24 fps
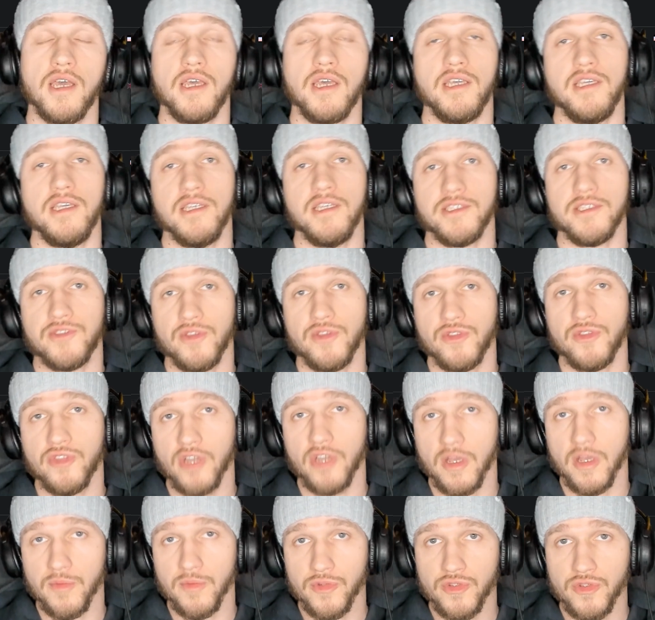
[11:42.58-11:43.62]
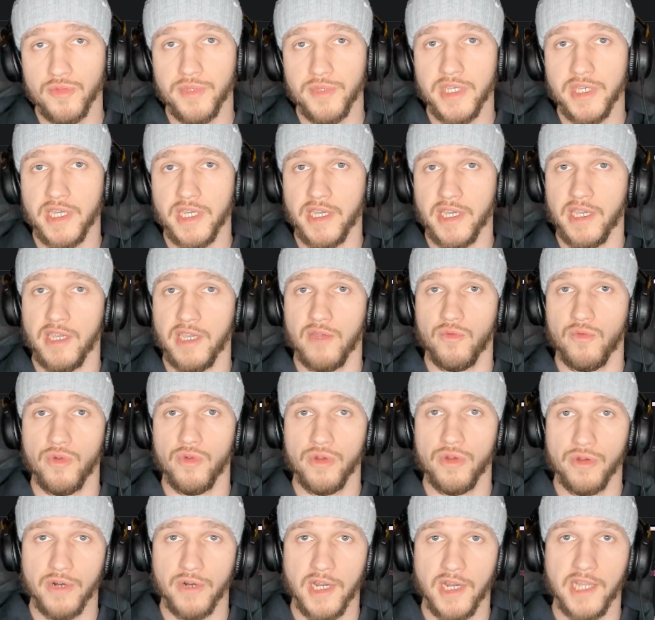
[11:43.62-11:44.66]
He is the WBA
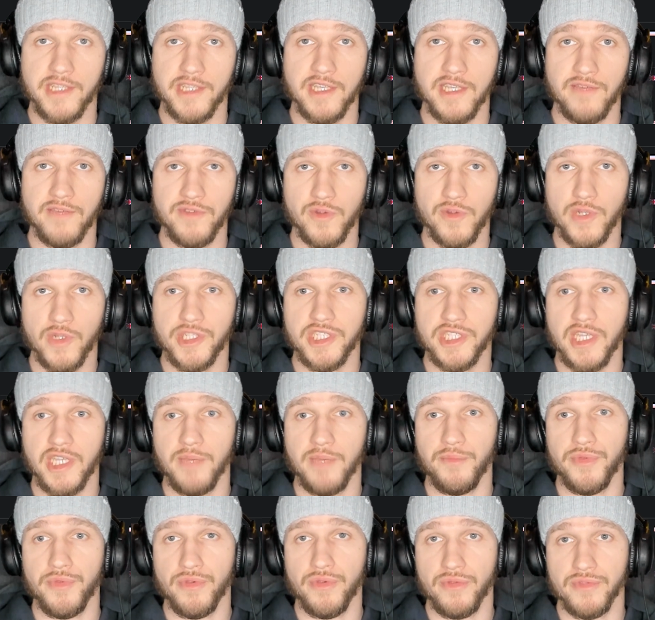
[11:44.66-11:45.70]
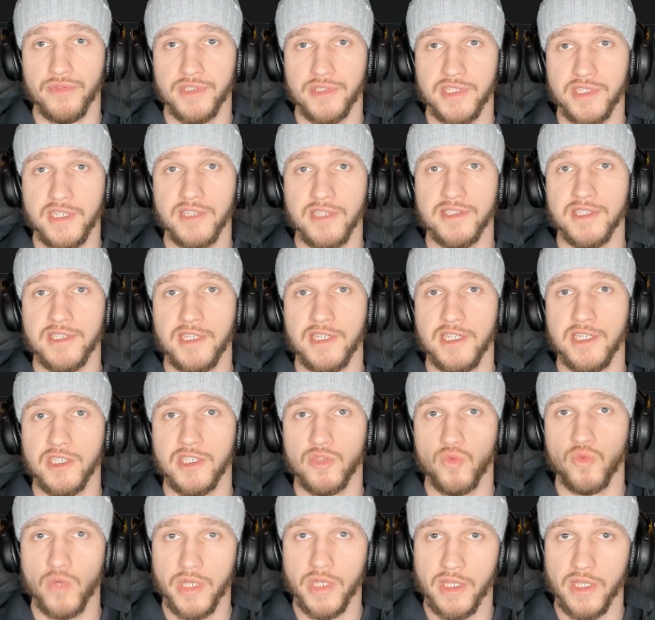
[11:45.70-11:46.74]
World Light Heavyweight Champion since
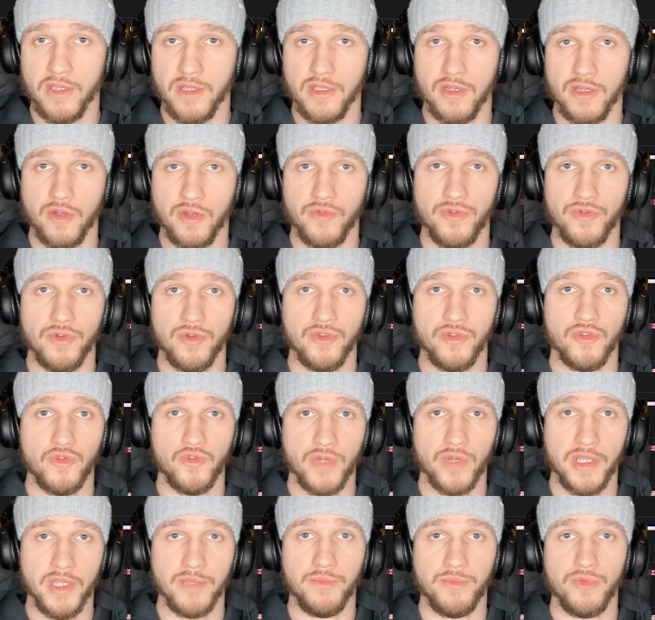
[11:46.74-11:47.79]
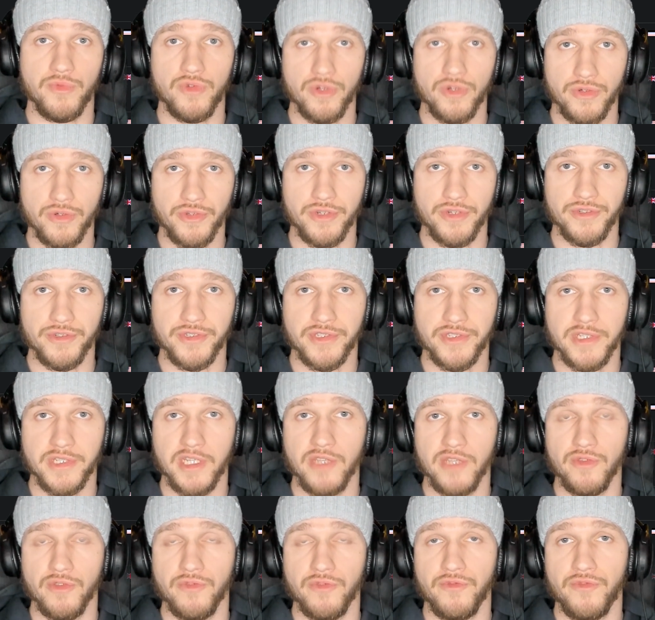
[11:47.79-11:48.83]
his win over Trent Borders
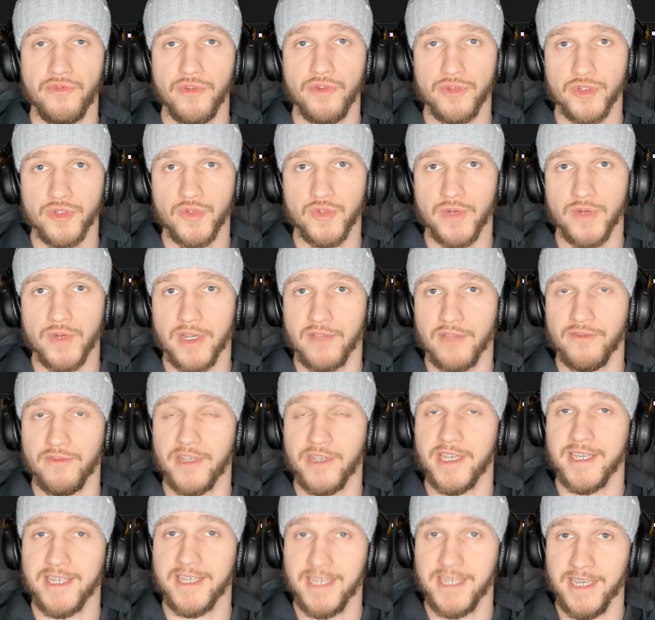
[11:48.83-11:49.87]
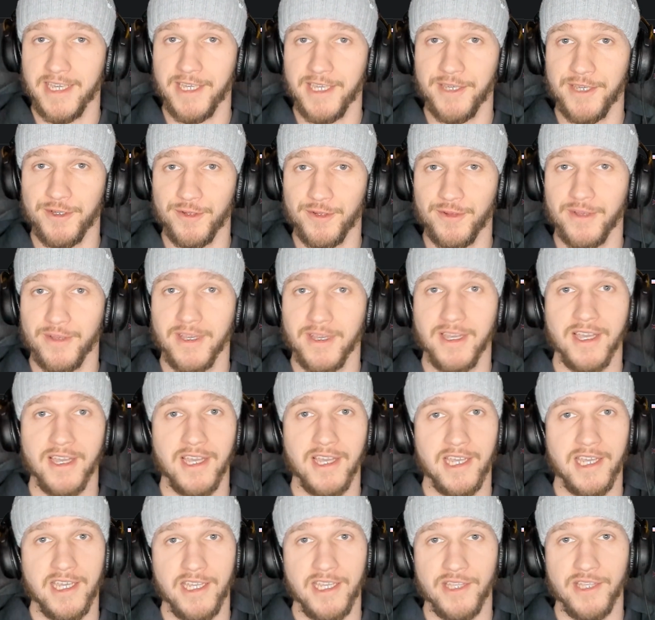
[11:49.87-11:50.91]
in the first round via KO
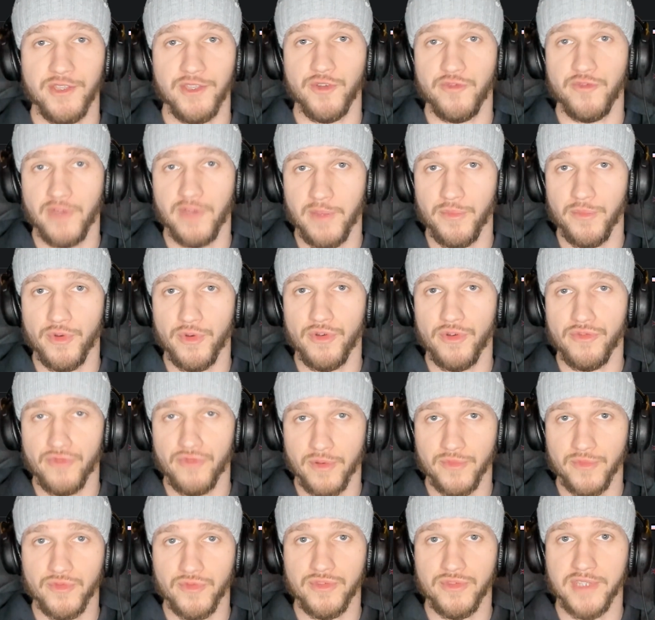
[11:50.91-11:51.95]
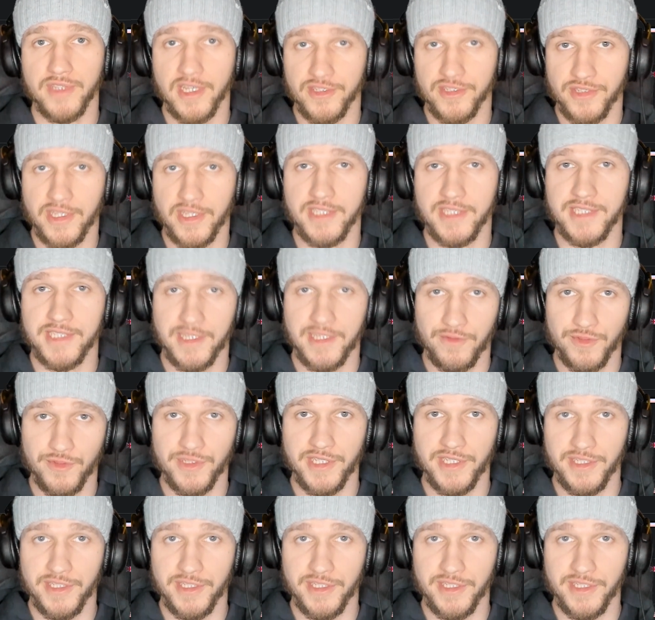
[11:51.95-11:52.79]
in November from 2017.